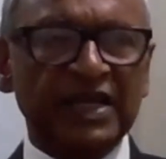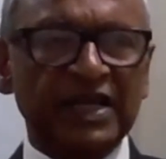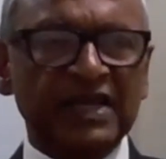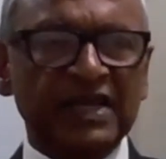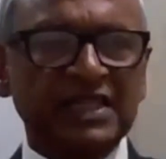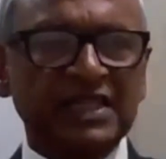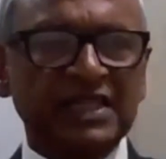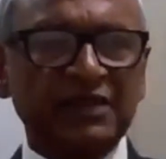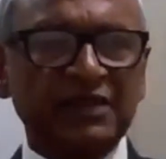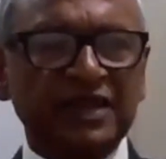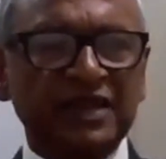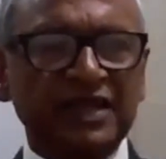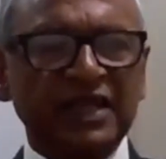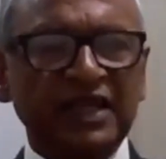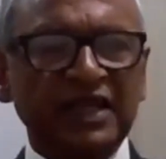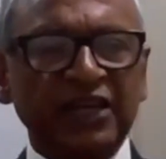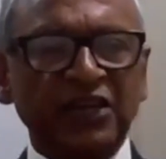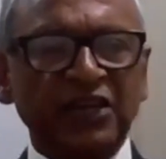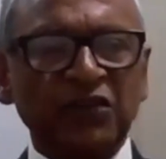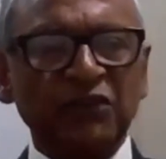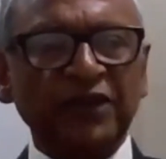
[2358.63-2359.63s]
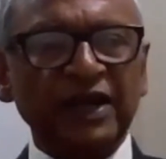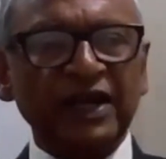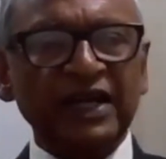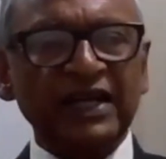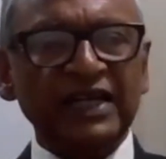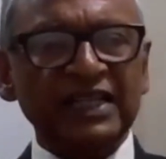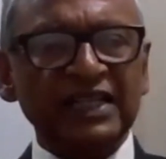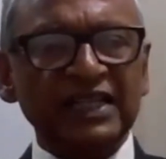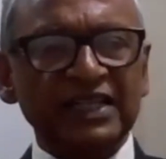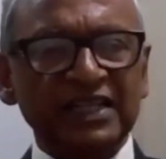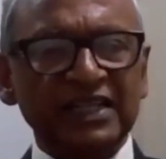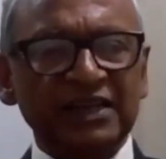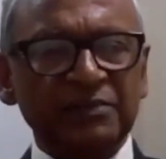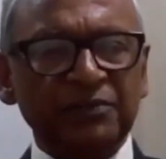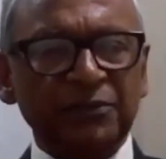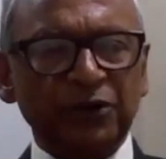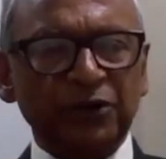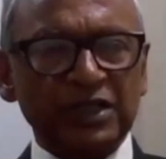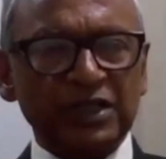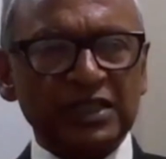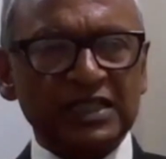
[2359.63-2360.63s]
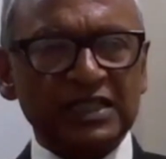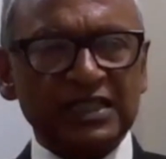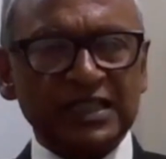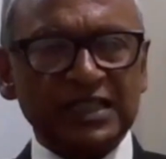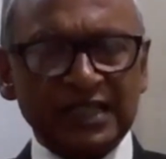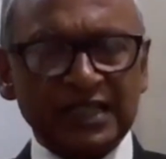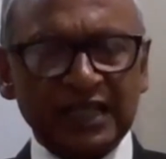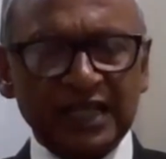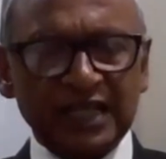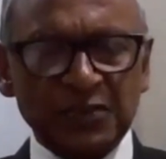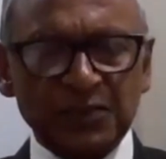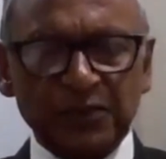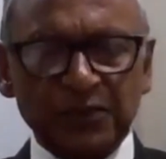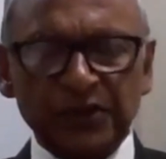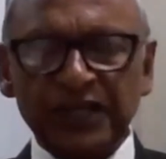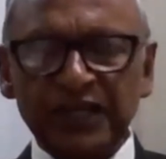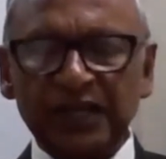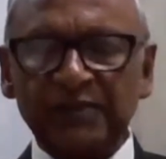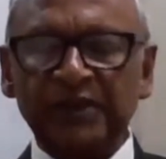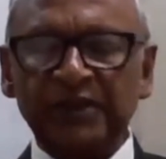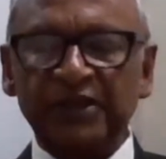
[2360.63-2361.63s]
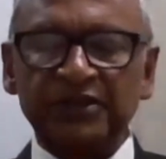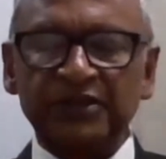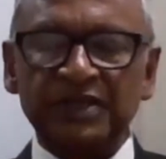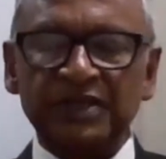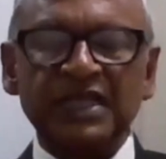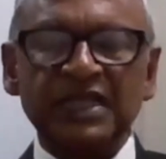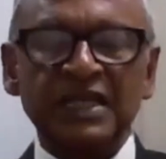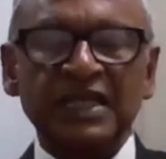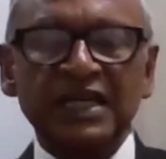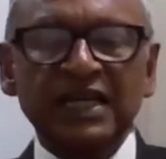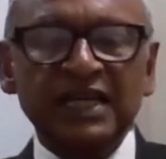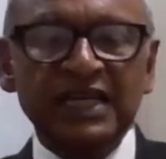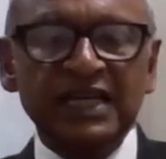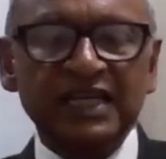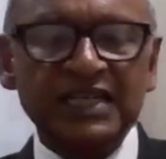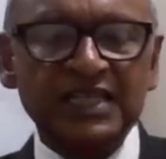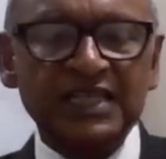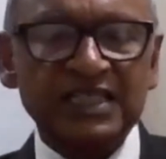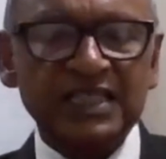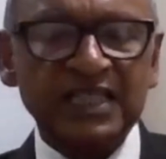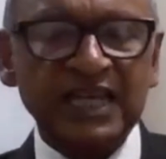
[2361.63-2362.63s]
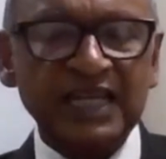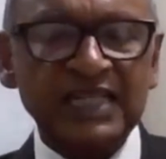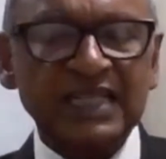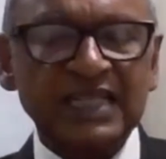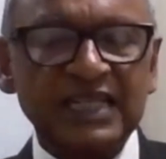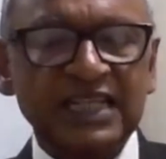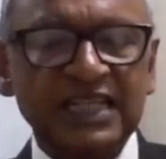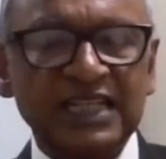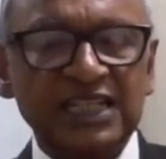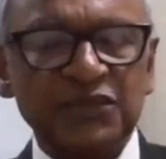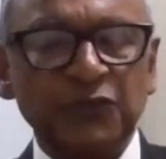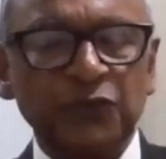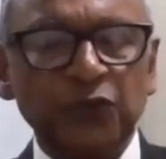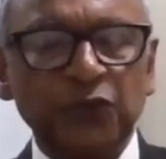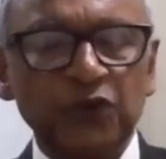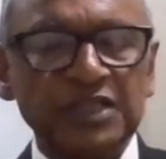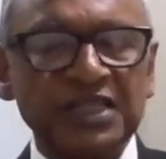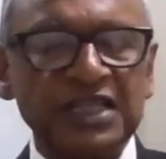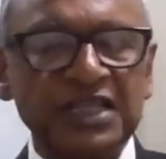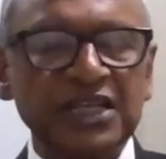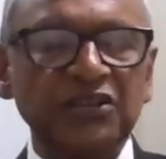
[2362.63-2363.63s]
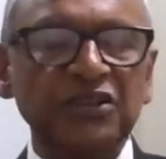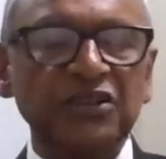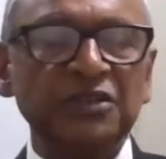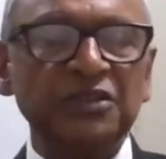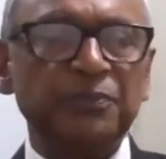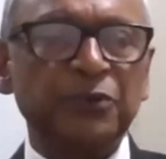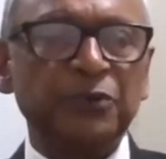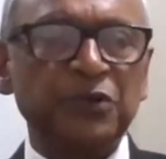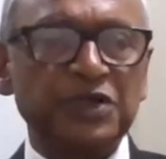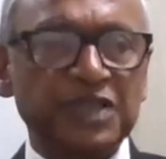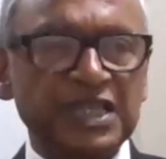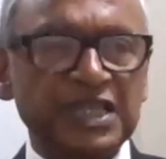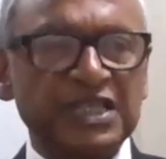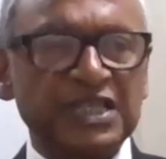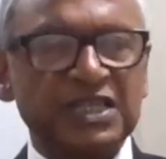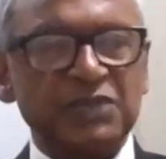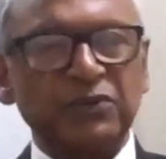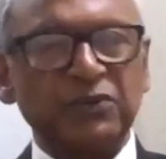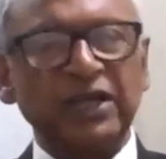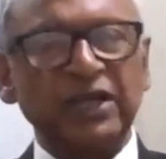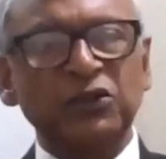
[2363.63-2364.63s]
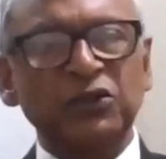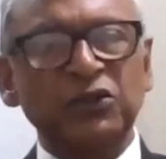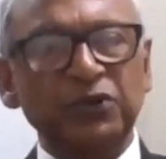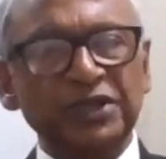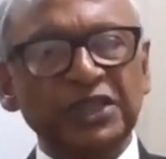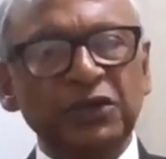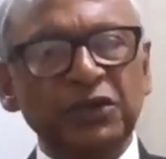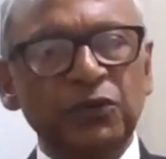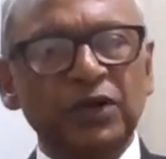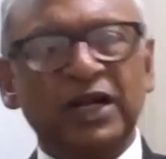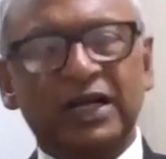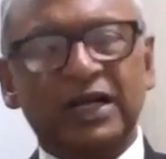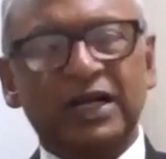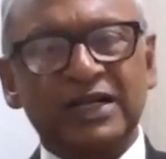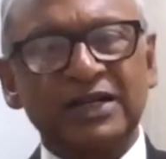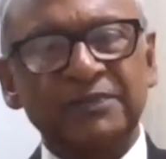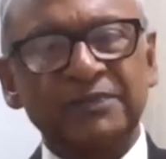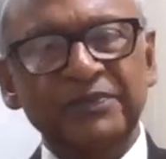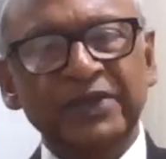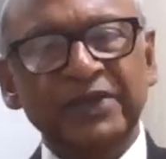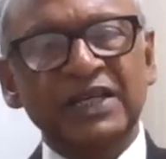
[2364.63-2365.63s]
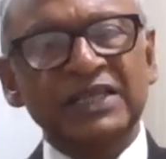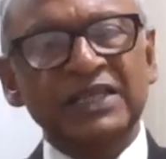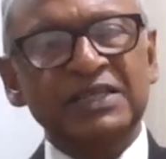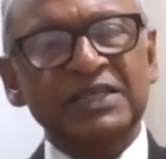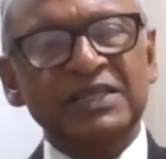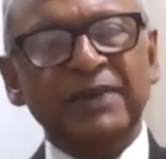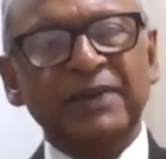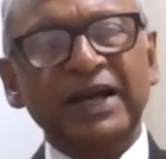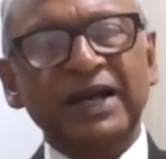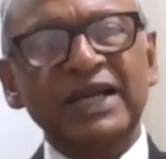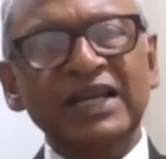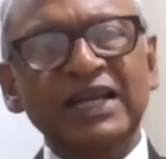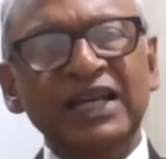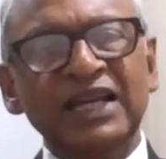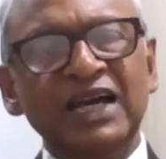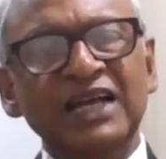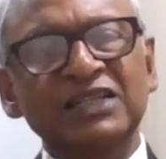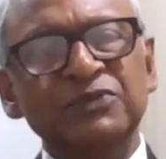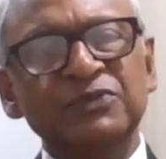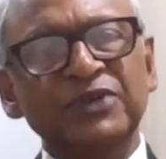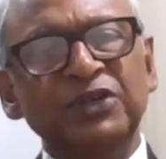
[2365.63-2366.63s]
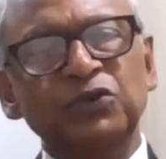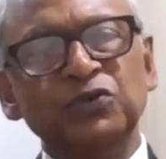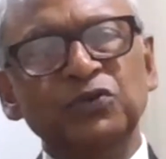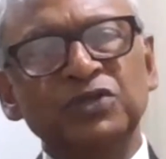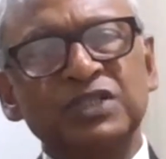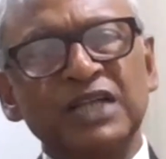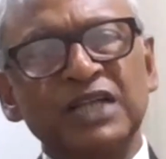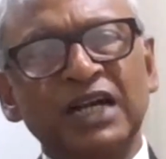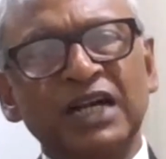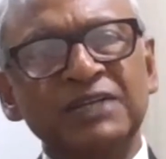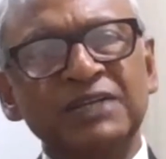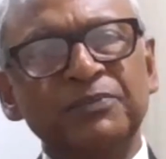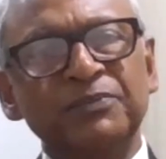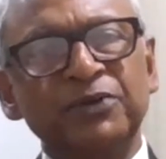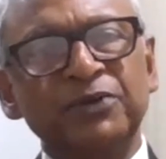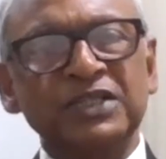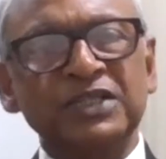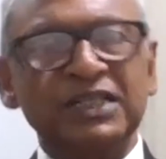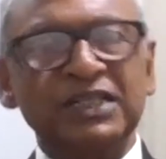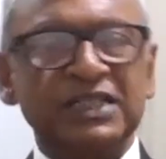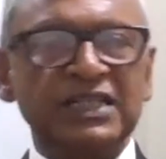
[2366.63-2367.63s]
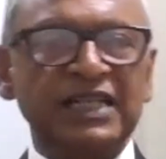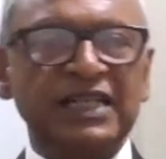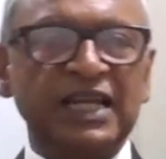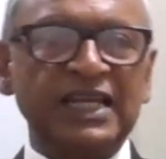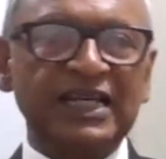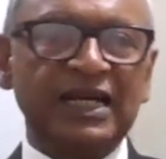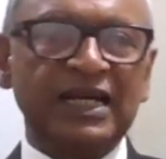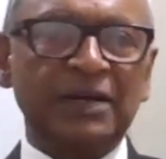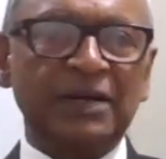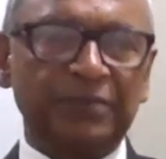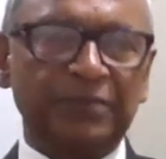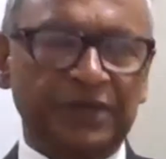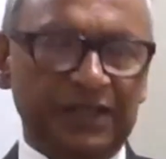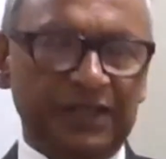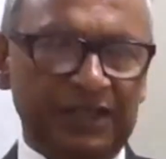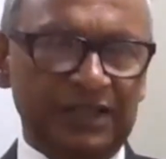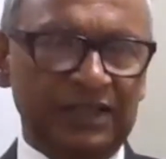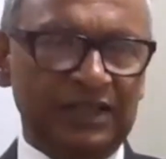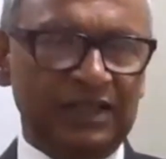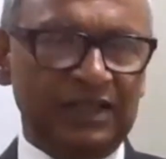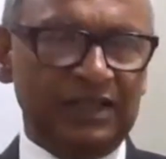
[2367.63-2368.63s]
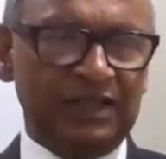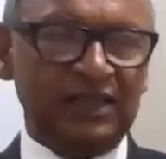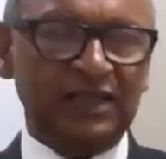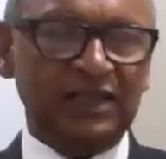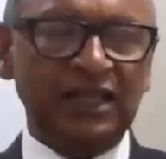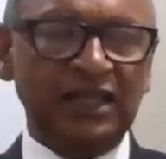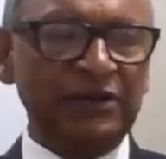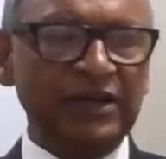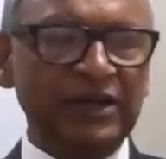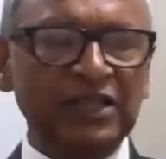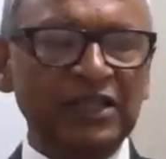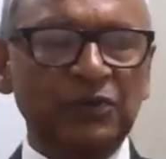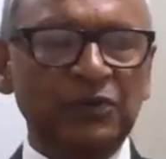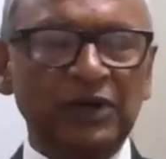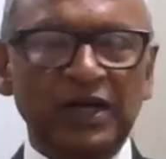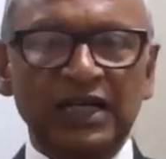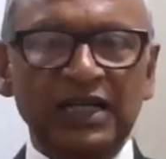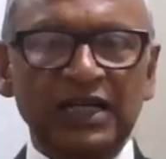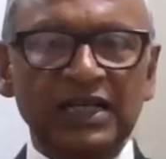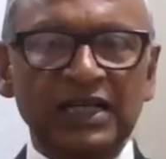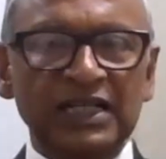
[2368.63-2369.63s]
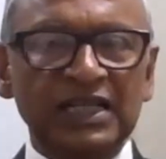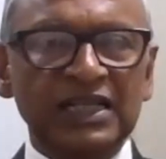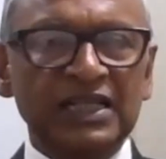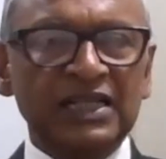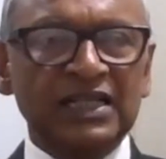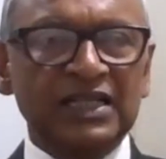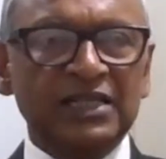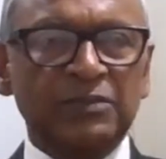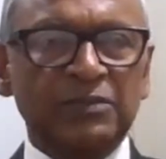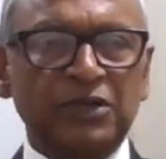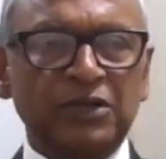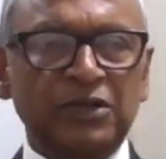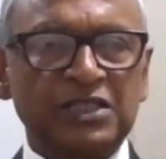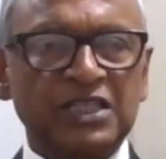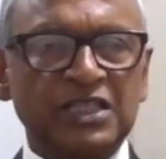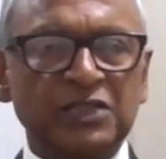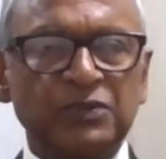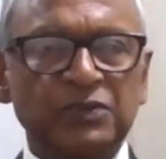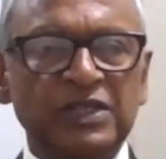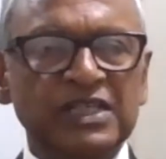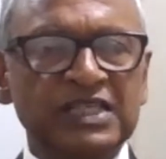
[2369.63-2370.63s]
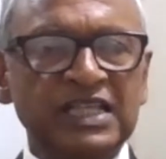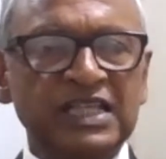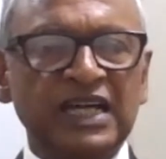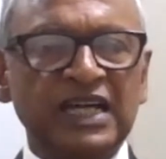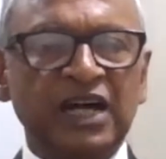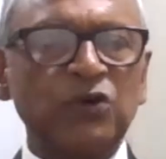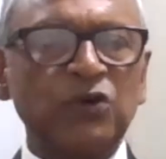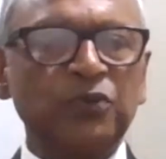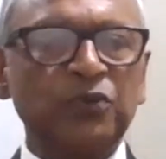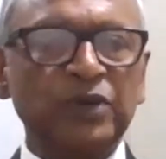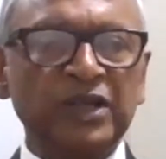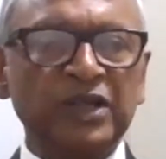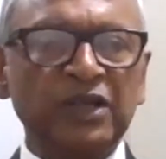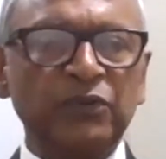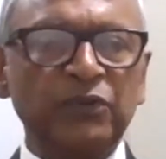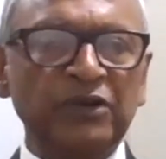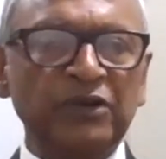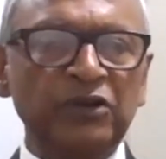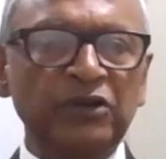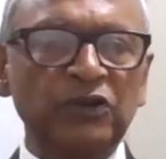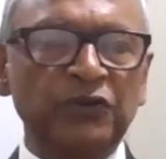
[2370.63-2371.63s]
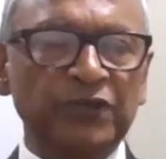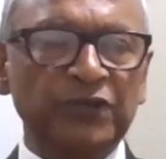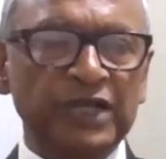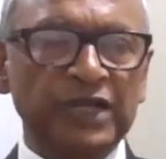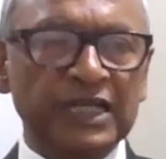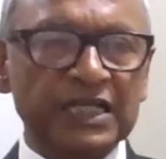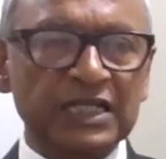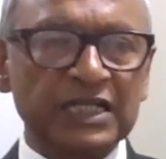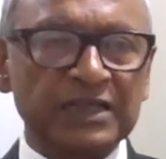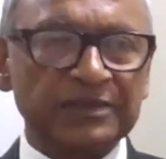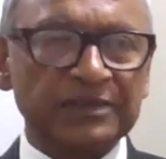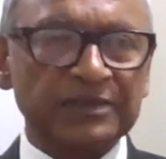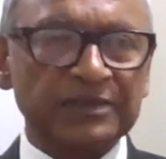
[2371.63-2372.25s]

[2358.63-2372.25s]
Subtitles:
See, the equifinality, the importance is, and the last point I'll make on this, is that it is focusing on the process while doing the work. See, by and large, when you start a project in any company, anywhere in the world, the bosses will say, how quickly, when will you finish?